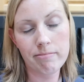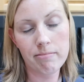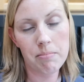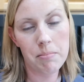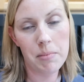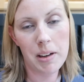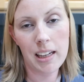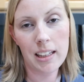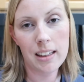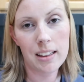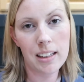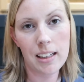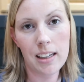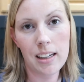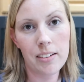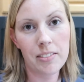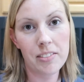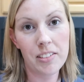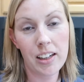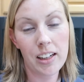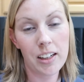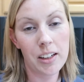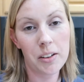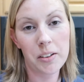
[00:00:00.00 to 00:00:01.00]
make the
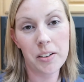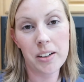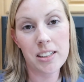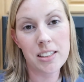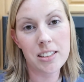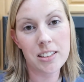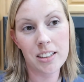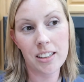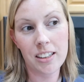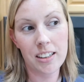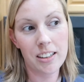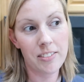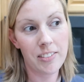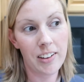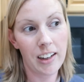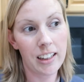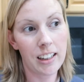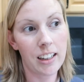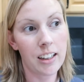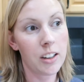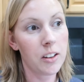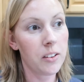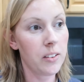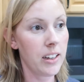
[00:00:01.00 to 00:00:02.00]
evening go easier if I
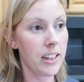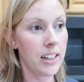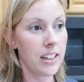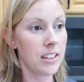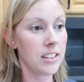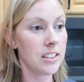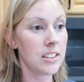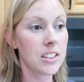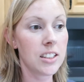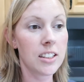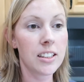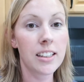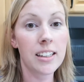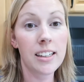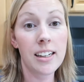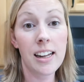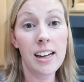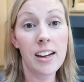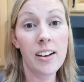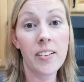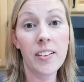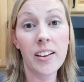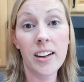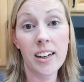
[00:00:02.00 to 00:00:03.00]
can go ahead and start it
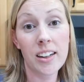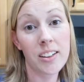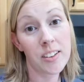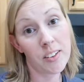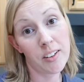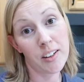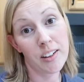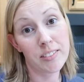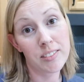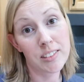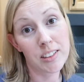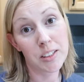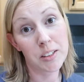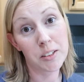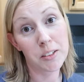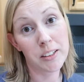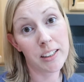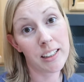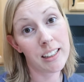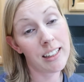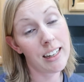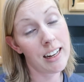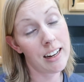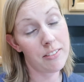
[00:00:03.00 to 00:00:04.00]
now then I don't have to do
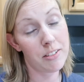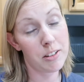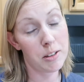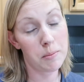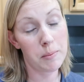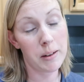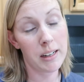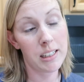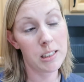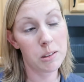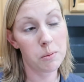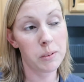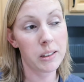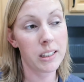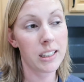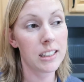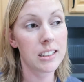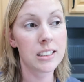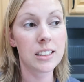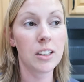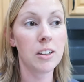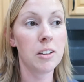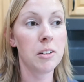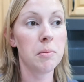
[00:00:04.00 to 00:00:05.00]
it after my husband
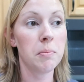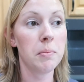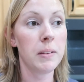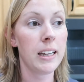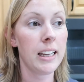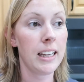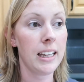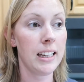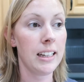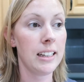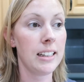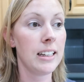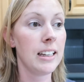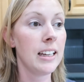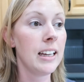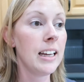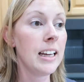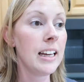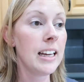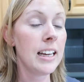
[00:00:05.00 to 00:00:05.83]
gets home and